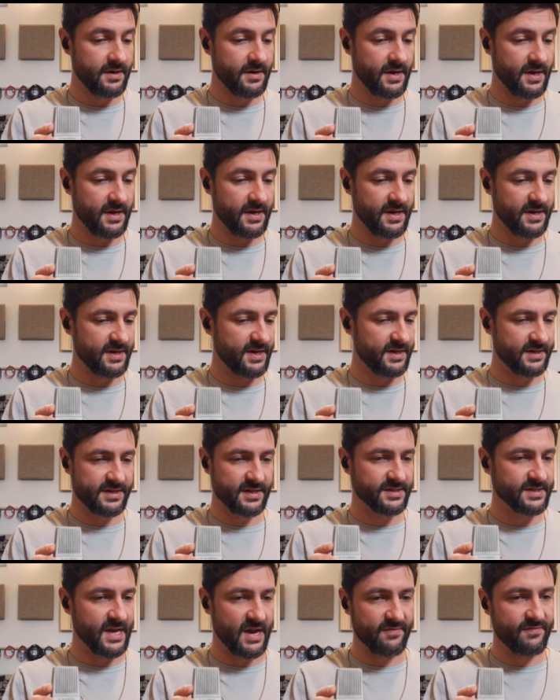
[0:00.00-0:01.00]
it, it
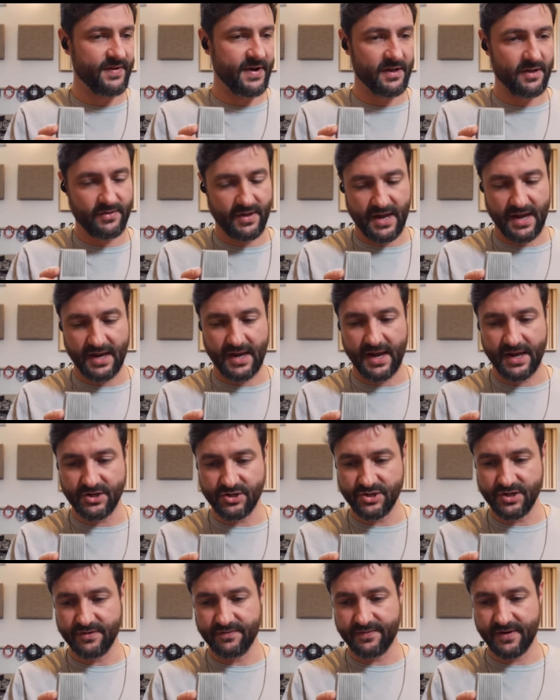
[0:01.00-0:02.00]
does not follow the
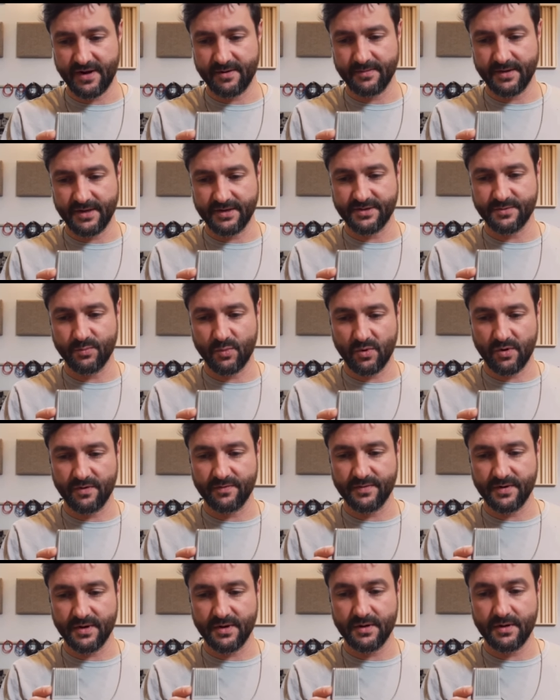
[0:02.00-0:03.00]
AKG family. It's more
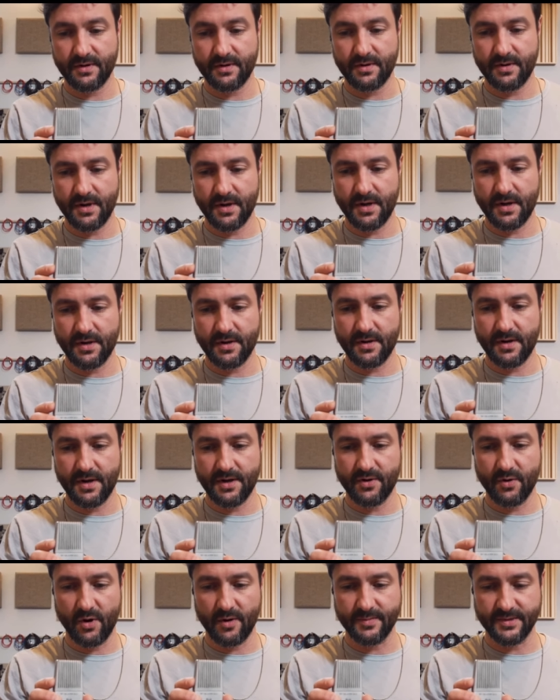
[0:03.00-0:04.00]
of a, a, uh, a
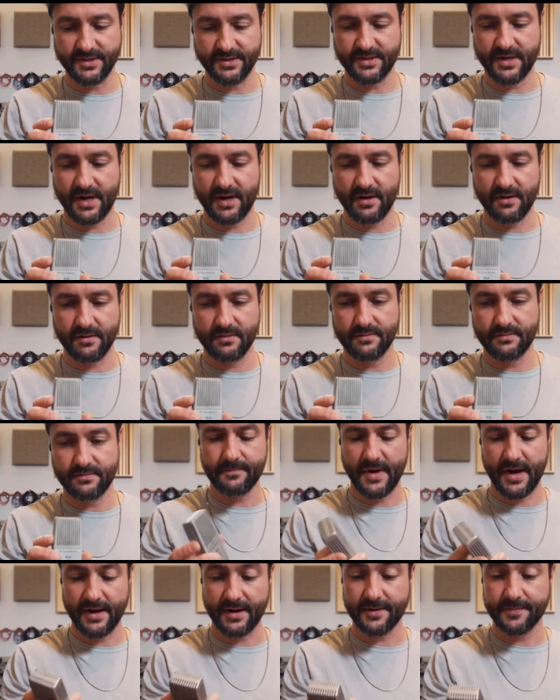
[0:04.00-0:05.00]
Neumann style
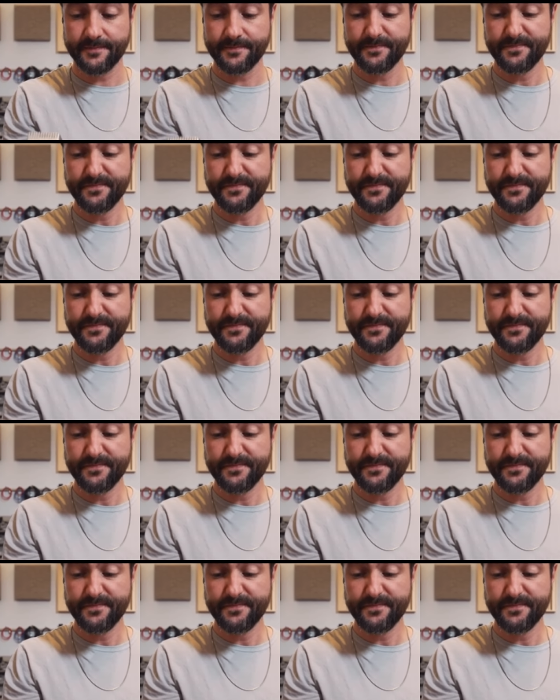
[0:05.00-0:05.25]
mic.